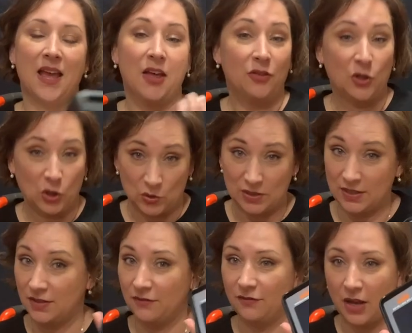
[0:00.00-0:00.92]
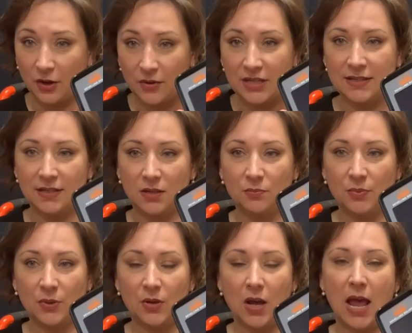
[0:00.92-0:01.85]
The use is very
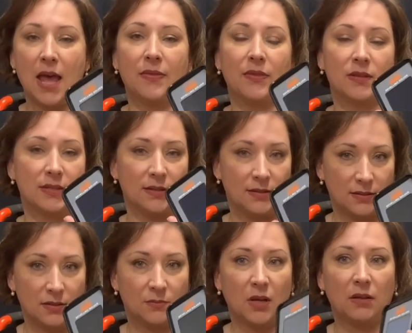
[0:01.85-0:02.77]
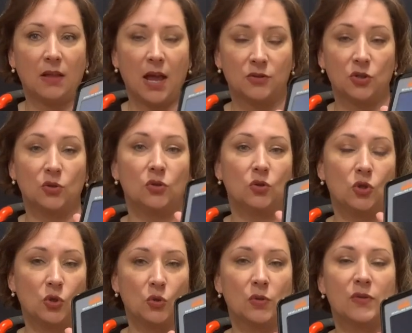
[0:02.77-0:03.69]
simple and the system allows you to
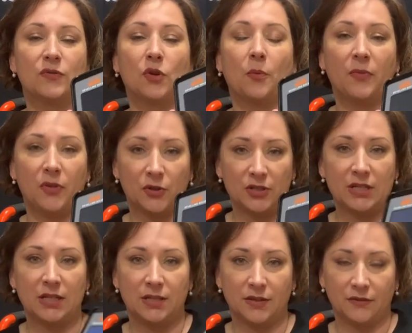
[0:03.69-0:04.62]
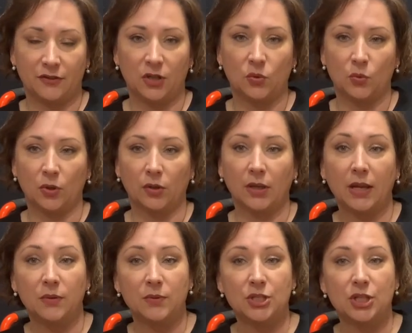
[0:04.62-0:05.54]
choose from 13 different world
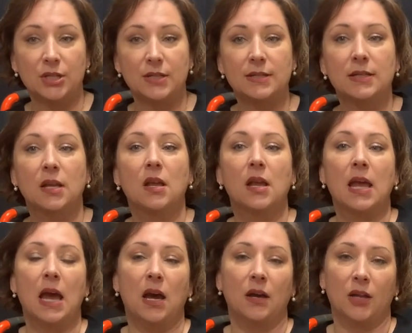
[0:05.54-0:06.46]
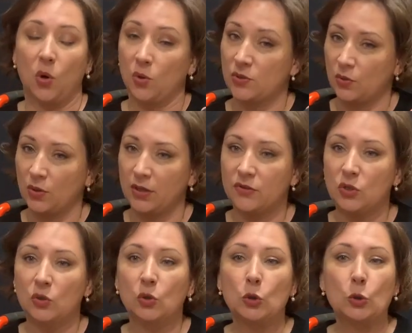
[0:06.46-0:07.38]
languages. Uh, it also gives you
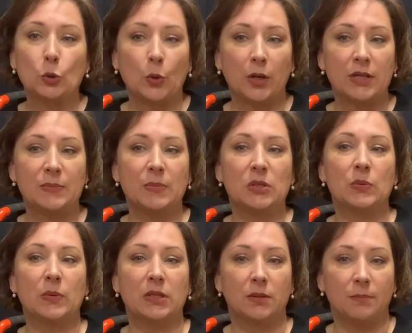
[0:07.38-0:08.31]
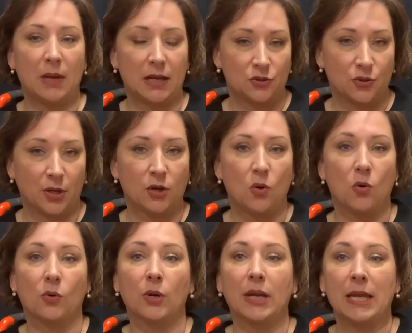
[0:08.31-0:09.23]
the choice between the metric
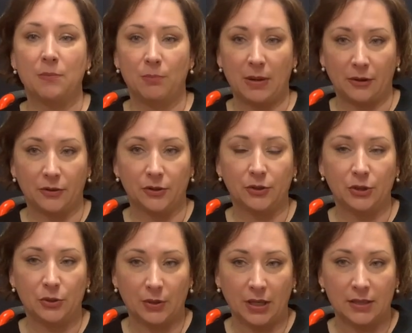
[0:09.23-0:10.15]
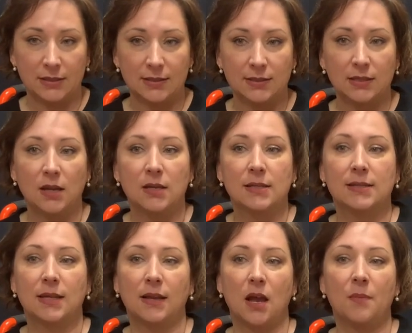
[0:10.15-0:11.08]
or imperial units
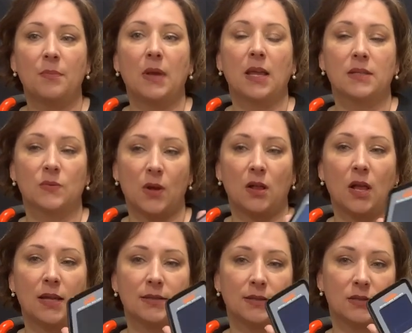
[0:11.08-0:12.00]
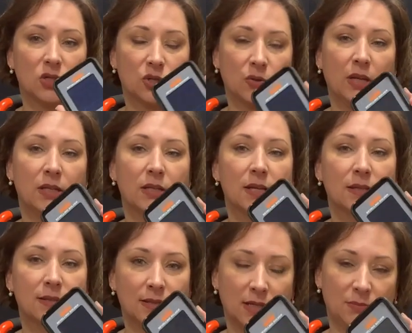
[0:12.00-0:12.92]
set up as well as the screen
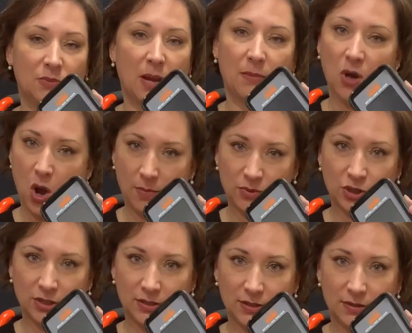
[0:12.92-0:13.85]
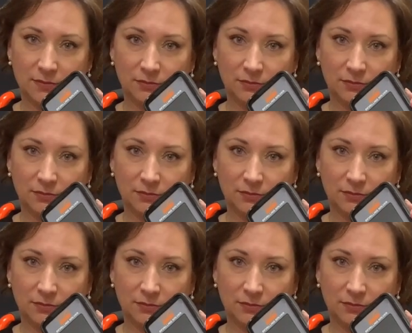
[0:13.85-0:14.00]
sleep time options.